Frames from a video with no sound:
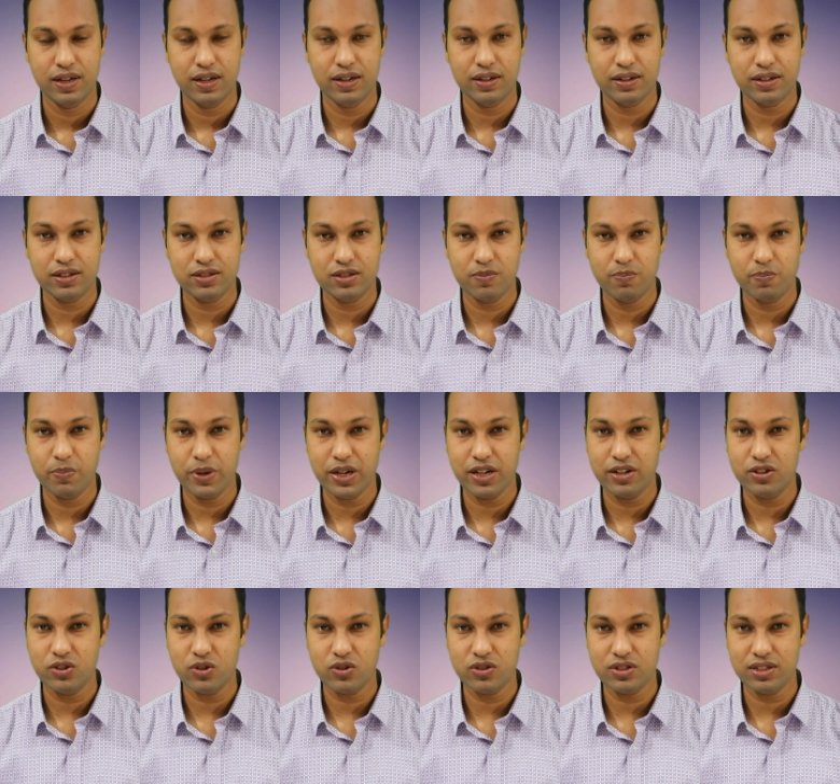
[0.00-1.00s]
In case of
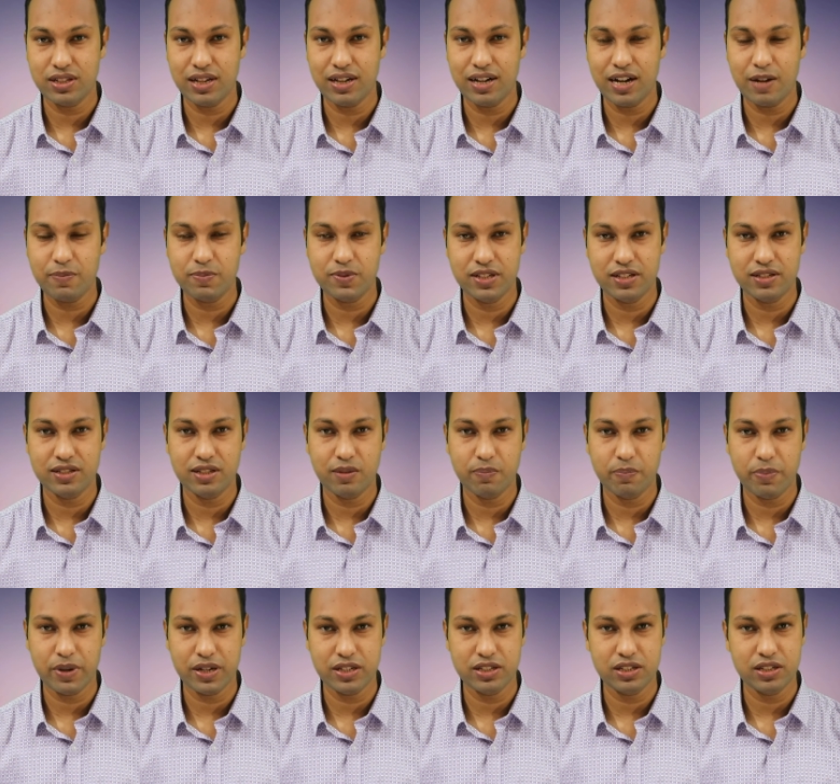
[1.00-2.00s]
peritonsillar abscess, the
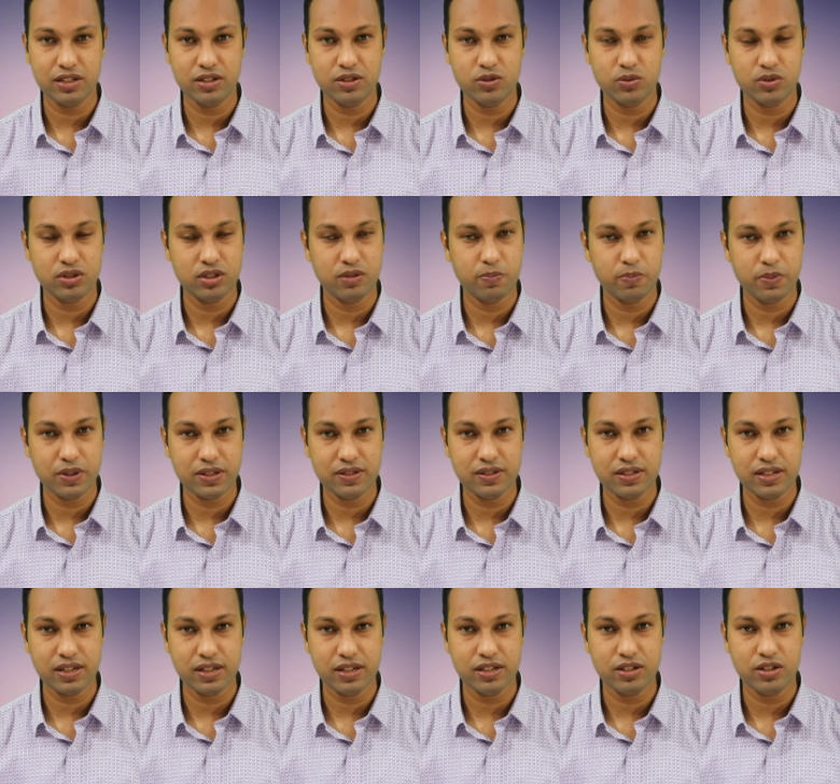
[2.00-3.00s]
patient with
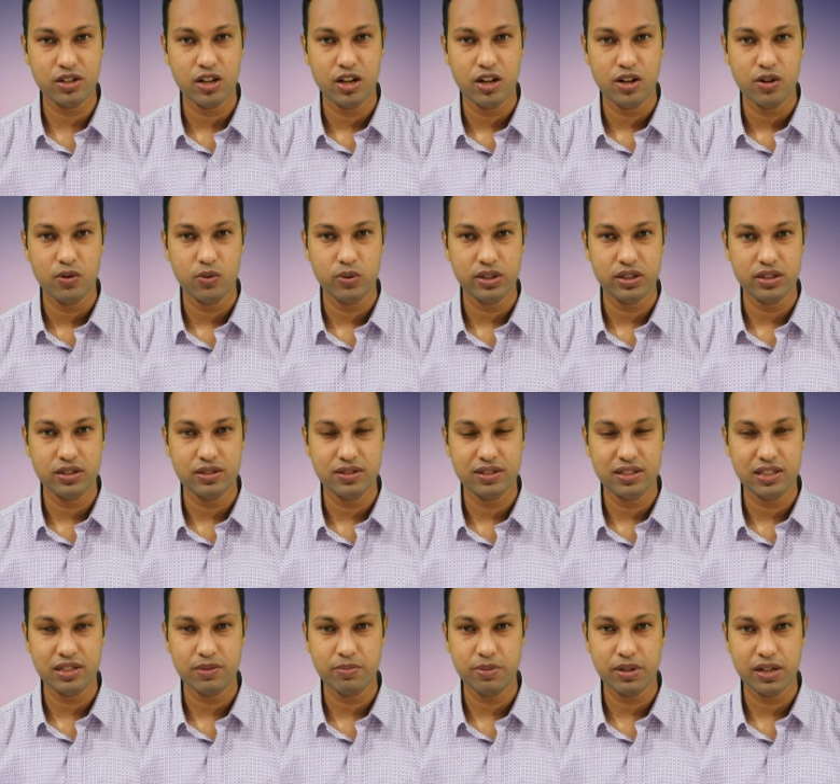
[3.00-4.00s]
present with
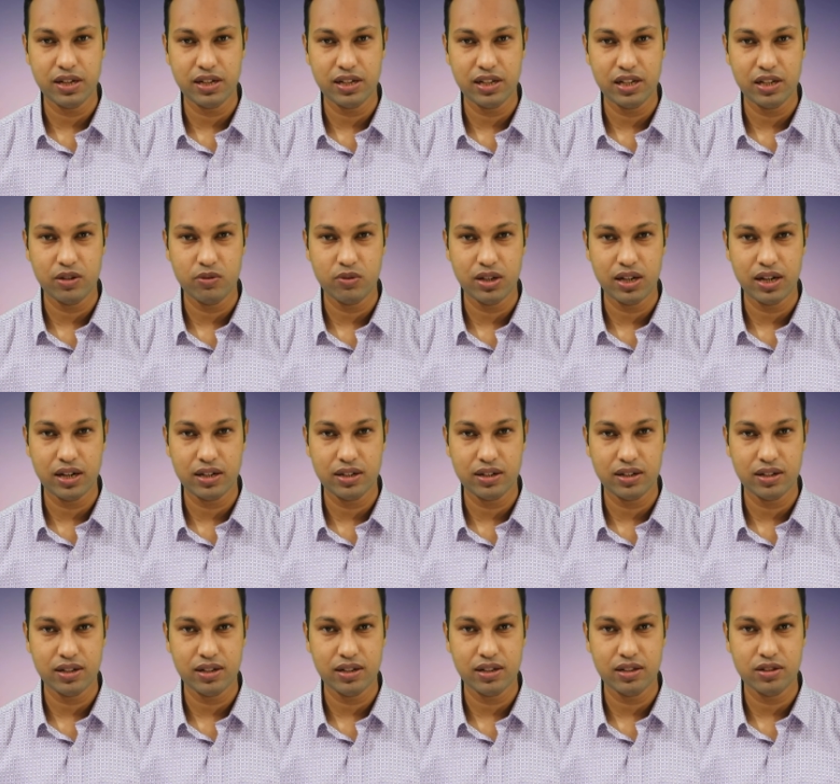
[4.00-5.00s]
severe
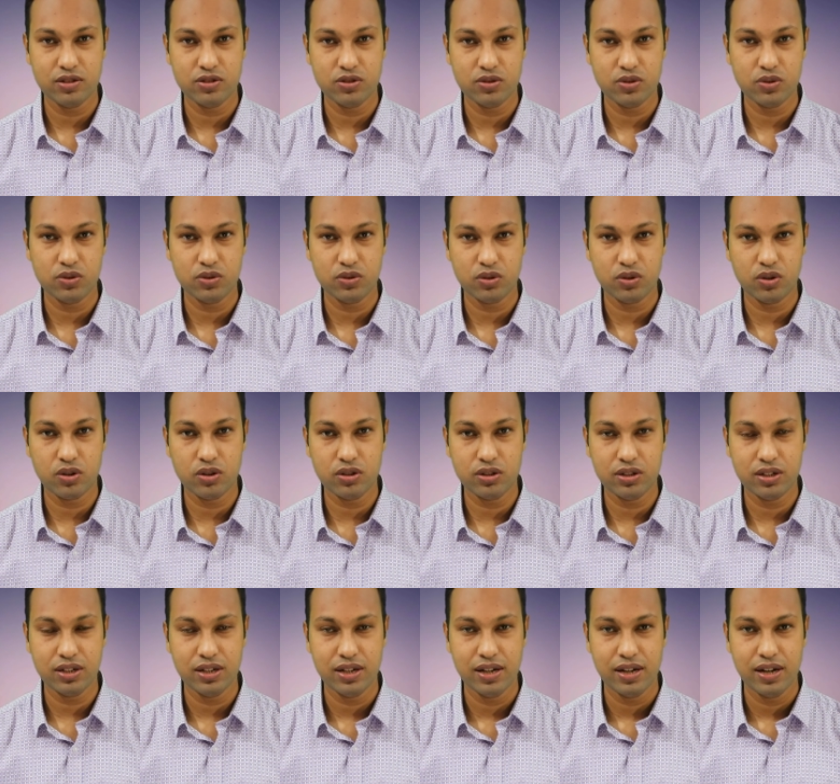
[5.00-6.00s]
unilateral sore
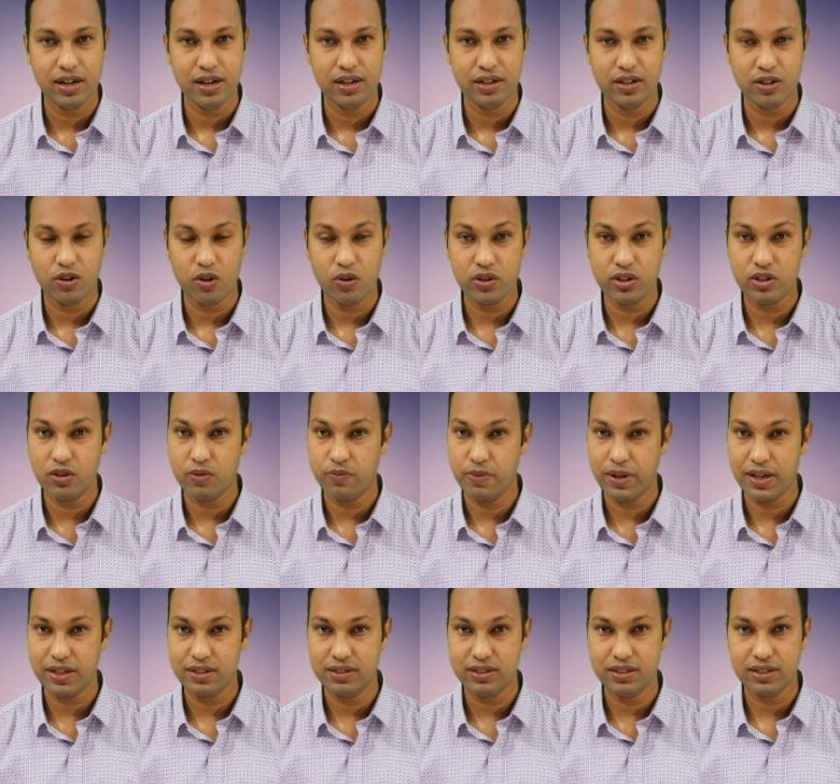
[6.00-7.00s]
throat,
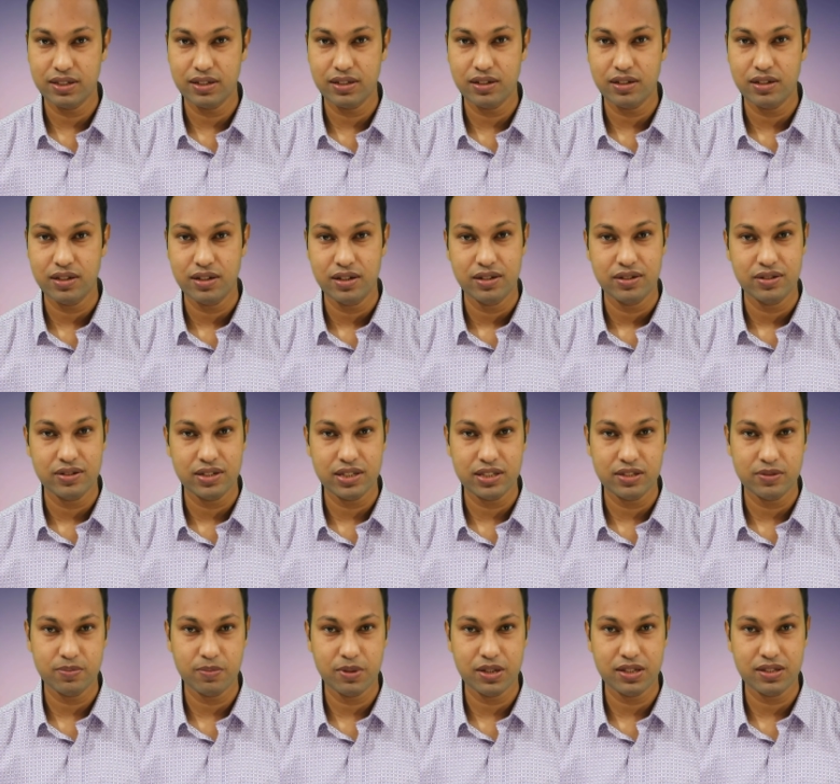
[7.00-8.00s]
odynophagia,
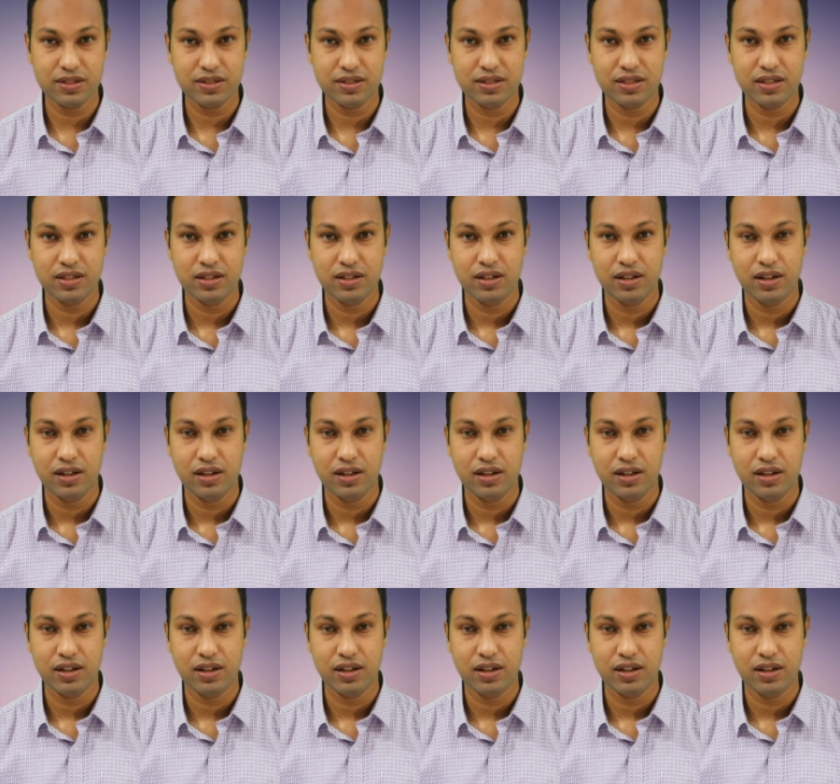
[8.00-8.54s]
trismus,